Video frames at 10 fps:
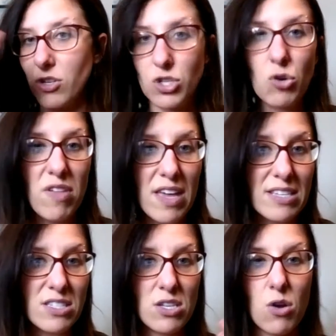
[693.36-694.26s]
Do
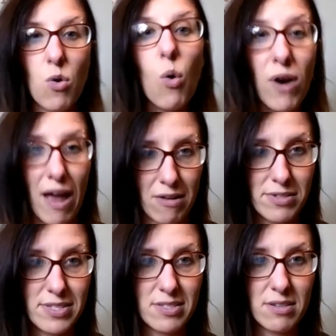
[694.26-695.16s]
this or
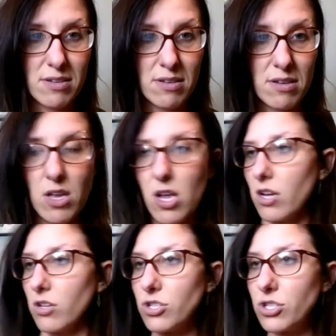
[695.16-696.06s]
else.
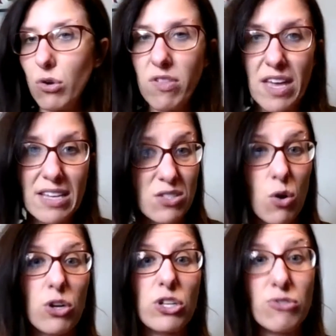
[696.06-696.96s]
Do this
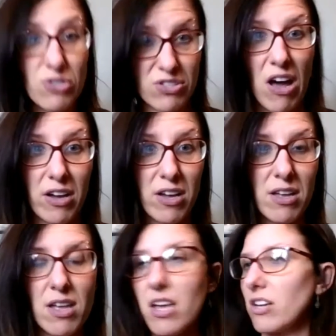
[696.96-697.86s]
or you suck.
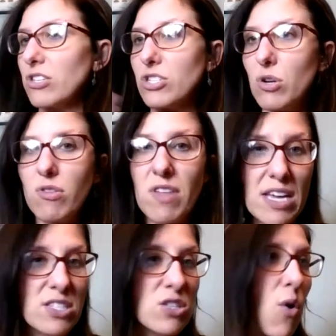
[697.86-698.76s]
Do
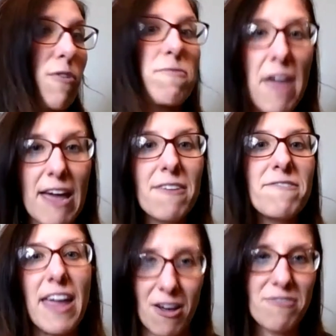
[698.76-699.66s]
this or fail,
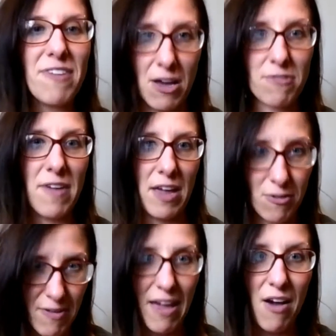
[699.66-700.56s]
fail, fail,
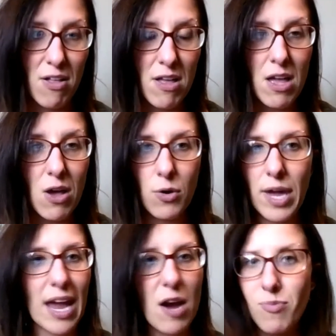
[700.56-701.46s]
fail, fail.
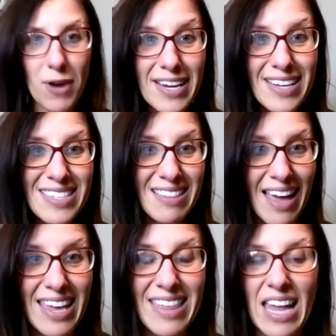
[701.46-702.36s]
Okay, our brain doesn't
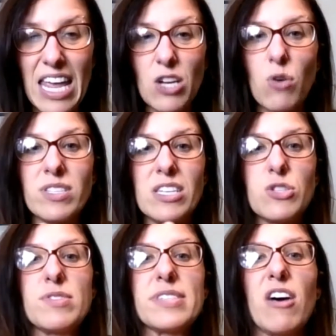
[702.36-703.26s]
like that. It goes
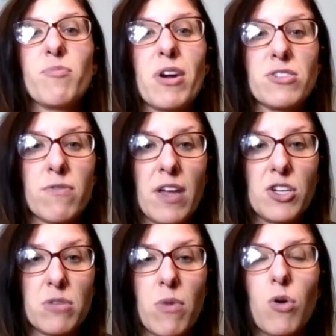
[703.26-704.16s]
into
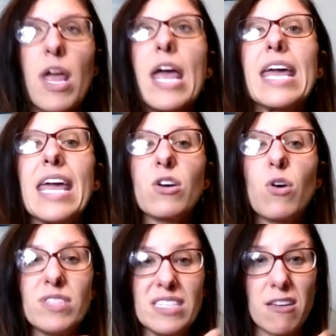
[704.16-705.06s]
self-preservation mode. It
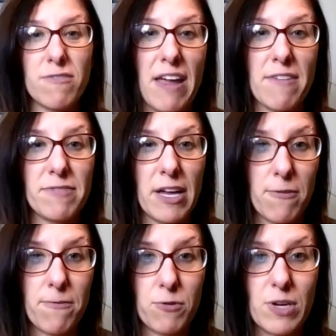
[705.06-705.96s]
goes into fight, flight,
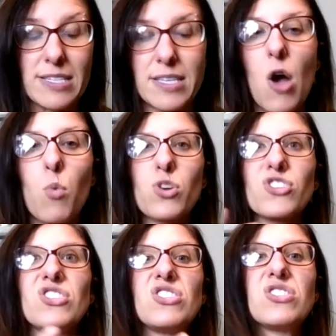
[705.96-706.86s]
or freeze. We're
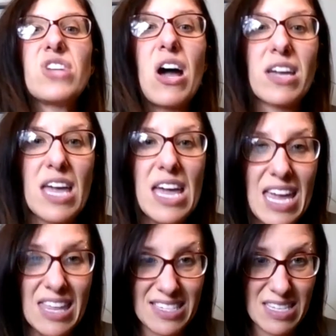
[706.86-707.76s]
stuck
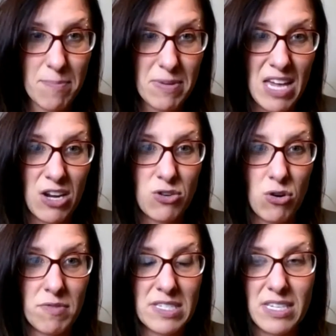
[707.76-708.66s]
in the sympathetic
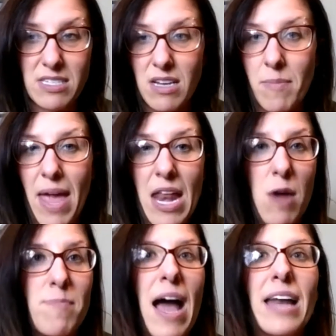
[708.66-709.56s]
nervous system, and
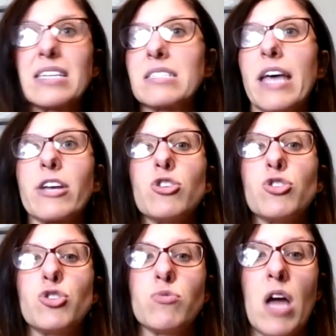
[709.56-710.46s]
our body is like,
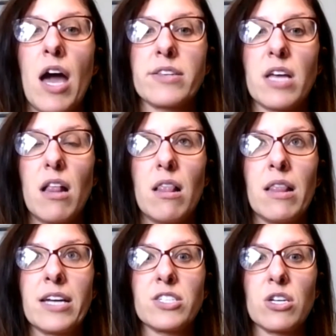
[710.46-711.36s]
do not
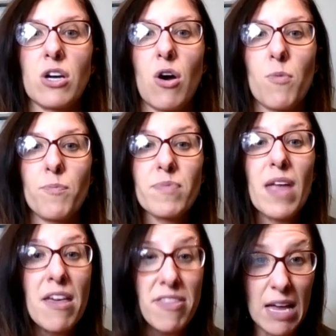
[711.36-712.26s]
let go.
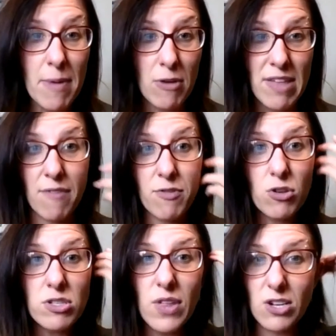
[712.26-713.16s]
Think about that. For
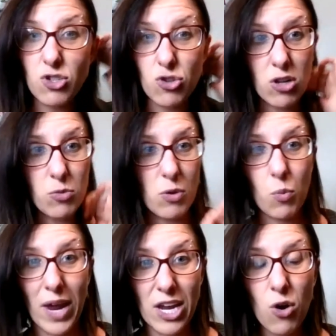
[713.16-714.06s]
those of you that have struggled with
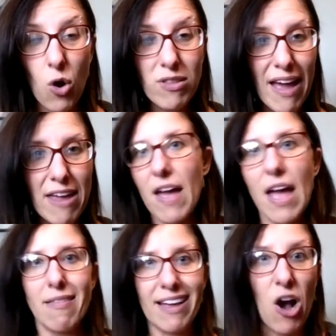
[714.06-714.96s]
weight your whole life,
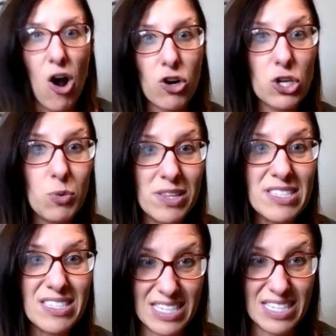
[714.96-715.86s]
like, are you in
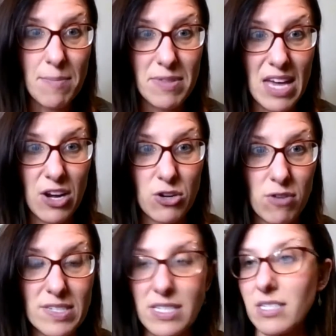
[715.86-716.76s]
the sympathetic
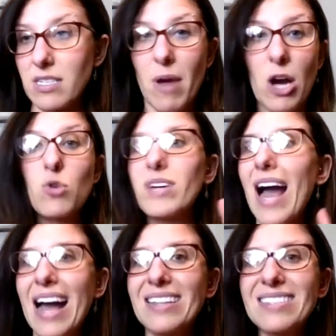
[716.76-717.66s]
nervous system? Are you
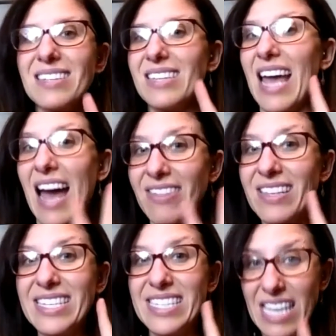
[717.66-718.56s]
constantly on
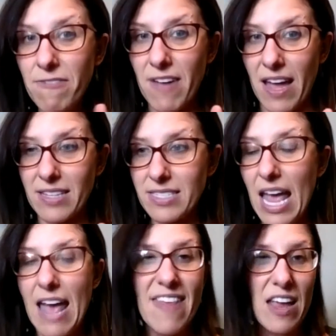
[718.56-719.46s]
the defense
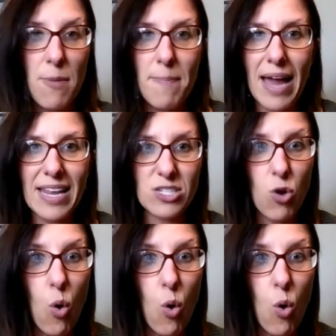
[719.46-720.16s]
that your body is